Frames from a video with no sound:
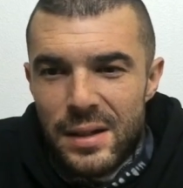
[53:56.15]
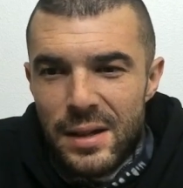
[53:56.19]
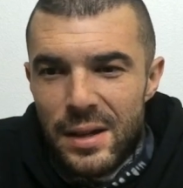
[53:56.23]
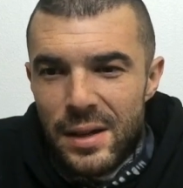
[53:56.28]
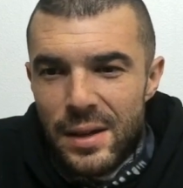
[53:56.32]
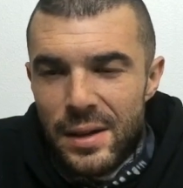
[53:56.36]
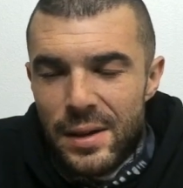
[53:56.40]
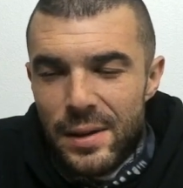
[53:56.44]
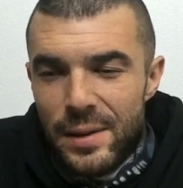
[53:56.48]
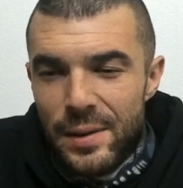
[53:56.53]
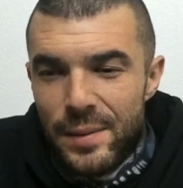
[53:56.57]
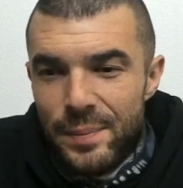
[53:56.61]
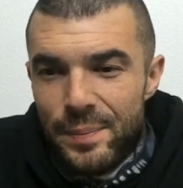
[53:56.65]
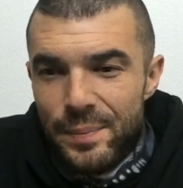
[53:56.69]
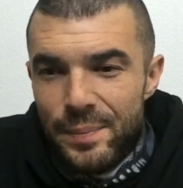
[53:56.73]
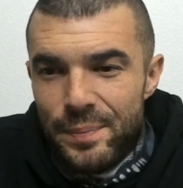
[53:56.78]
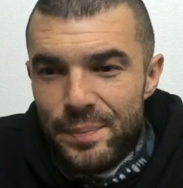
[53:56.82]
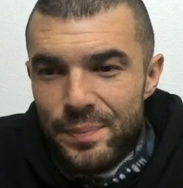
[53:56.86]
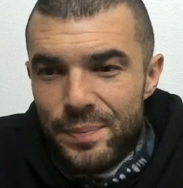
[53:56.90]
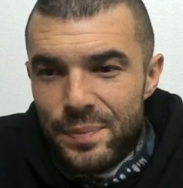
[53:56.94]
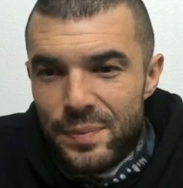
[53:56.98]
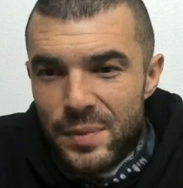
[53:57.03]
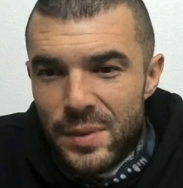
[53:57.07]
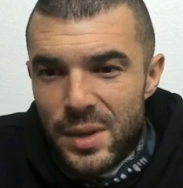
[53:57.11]

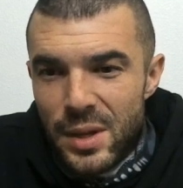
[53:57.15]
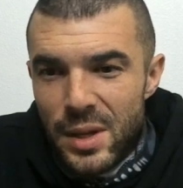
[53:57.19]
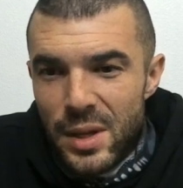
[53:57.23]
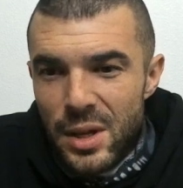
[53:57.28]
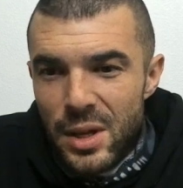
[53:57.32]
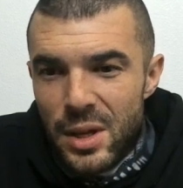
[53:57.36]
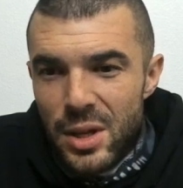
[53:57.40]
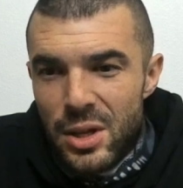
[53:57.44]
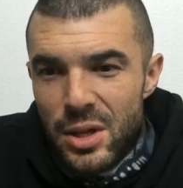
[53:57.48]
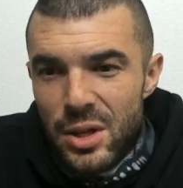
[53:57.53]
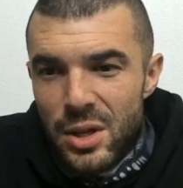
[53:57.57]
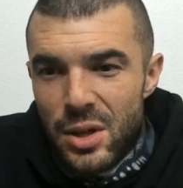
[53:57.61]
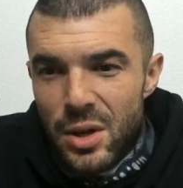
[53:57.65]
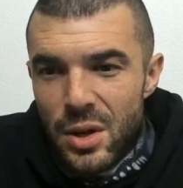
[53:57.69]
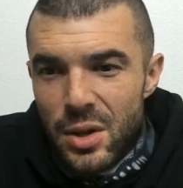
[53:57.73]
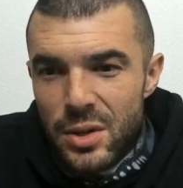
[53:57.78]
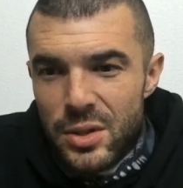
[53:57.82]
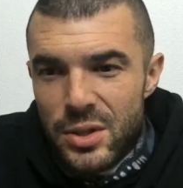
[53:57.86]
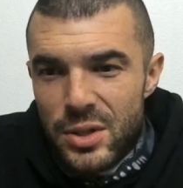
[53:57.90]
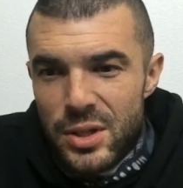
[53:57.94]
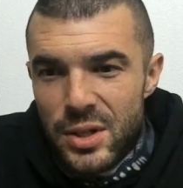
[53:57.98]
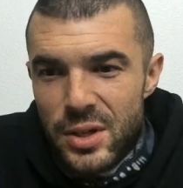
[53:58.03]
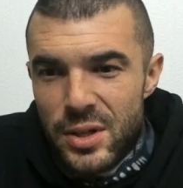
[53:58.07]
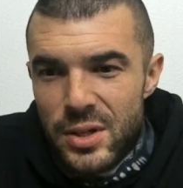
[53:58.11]
Um,
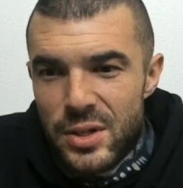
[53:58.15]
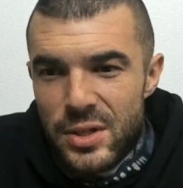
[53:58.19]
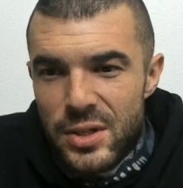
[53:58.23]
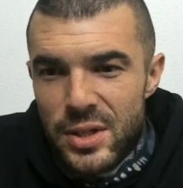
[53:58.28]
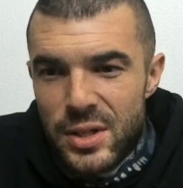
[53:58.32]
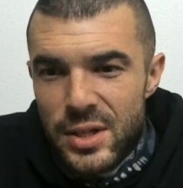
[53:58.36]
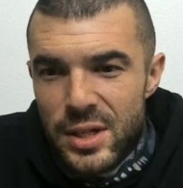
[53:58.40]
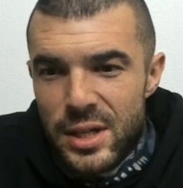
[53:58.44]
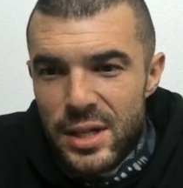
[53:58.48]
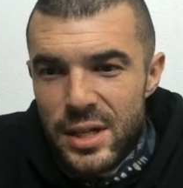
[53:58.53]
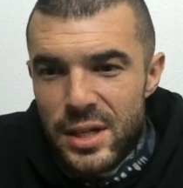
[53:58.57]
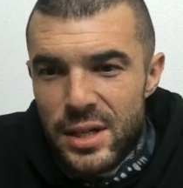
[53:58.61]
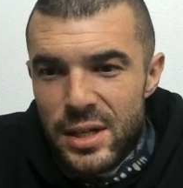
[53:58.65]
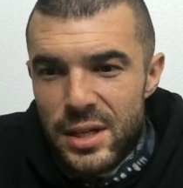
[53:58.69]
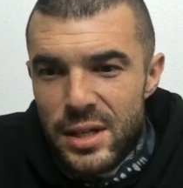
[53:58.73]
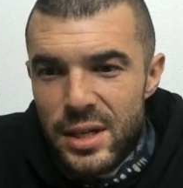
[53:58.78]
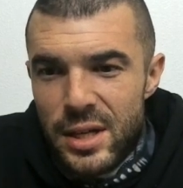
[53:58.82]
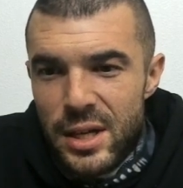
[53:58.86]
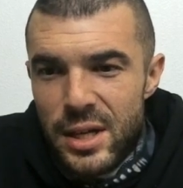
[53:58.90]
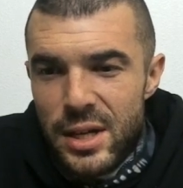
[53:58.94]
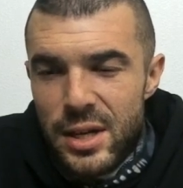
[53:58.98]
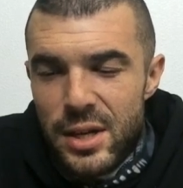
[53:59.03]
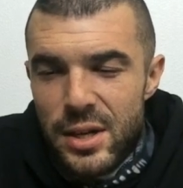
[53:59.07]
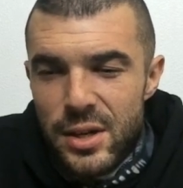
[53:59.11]
y'all seriously
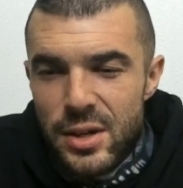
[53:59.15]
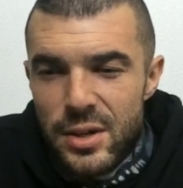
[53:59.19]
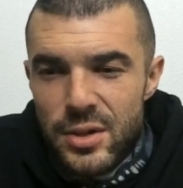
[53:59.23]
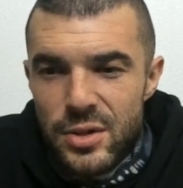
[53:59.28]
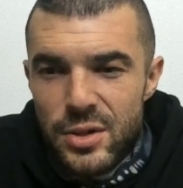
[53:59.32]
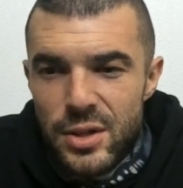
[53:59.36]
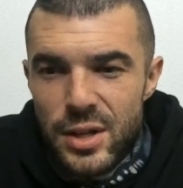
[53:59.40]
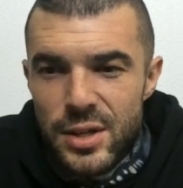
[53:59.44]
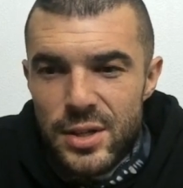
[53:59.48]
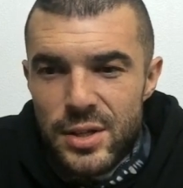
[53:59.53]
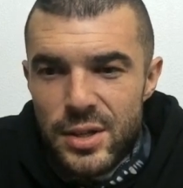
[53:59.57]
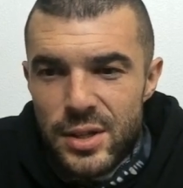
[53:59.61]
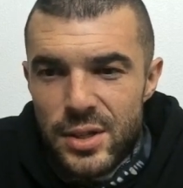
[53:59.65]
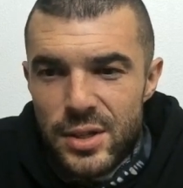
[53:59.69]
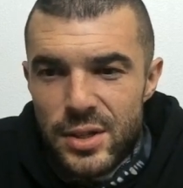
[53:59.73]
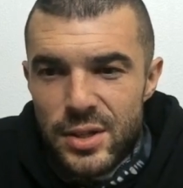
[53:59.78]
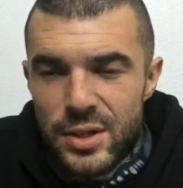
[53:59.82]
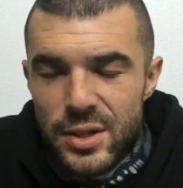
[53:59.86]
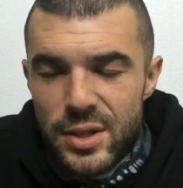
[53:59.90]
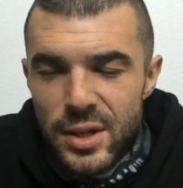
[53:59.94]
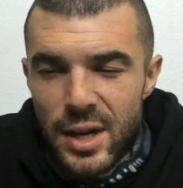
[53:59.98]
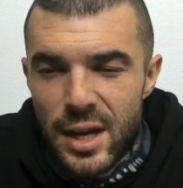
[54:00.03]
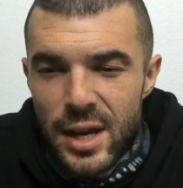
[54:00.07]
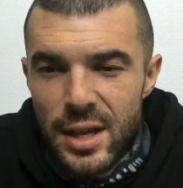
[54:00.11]
need
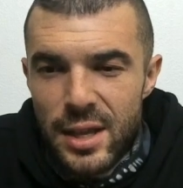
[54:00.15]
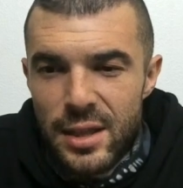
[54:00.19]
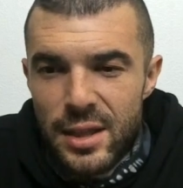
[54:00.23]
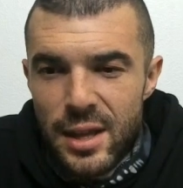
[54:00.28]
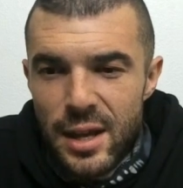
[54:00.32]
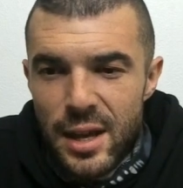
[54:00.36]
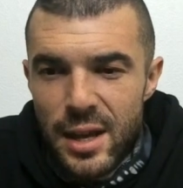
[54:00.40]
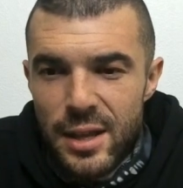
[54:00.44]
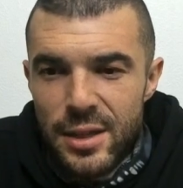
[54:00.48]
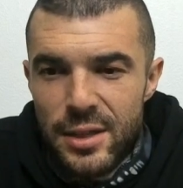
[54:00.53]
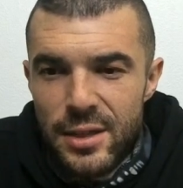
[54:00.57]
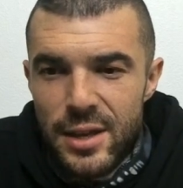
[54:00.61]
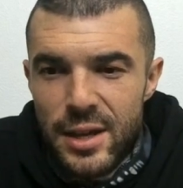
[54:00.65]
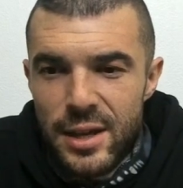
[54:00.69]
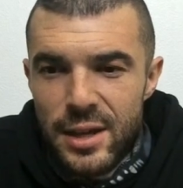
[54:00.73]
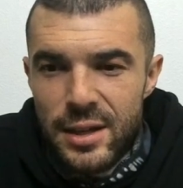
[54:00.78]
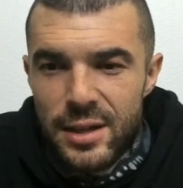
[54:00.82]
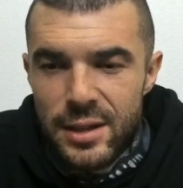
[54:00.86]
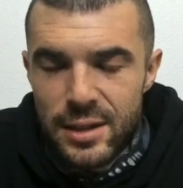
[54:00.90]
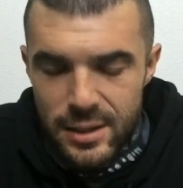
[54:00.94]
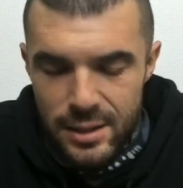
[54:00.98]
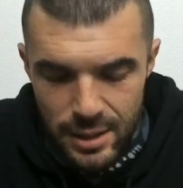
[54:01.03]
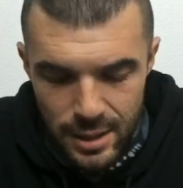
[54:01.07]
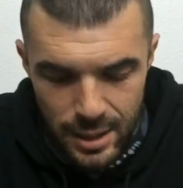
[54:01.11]
Jesus. I I
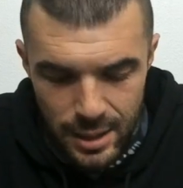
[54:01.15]
think